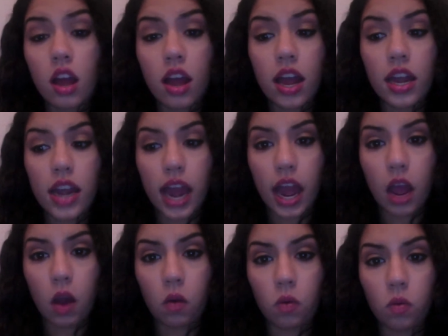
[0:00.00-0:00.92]

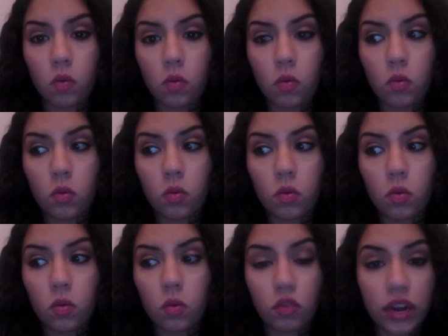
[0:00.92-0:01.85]
Now,
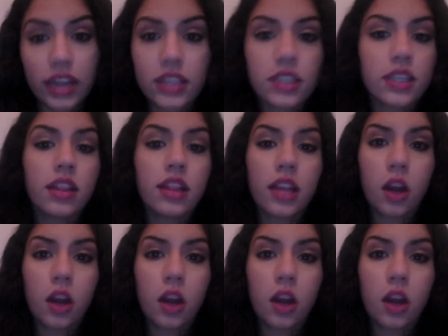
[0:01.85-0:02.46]
granted,